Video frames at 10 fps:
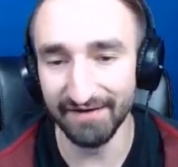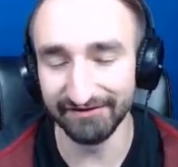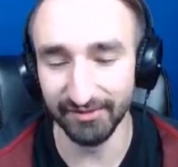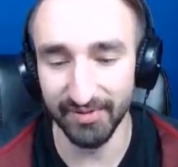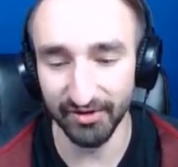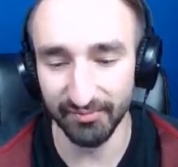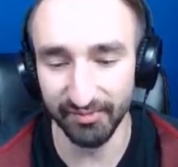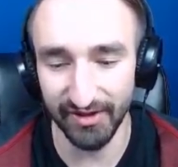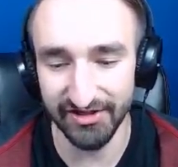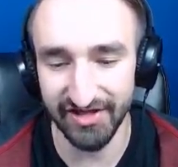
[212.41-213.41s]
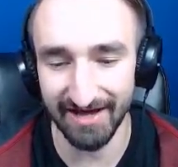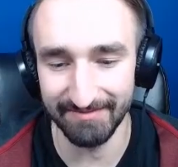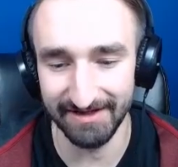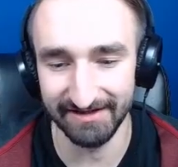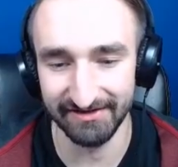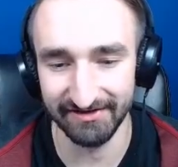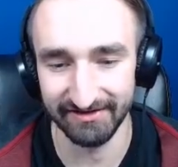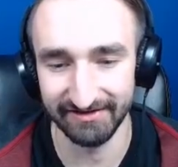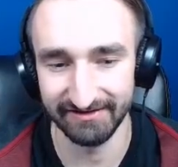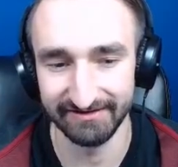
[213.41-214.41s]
I'm going to have to build a bridge, that means.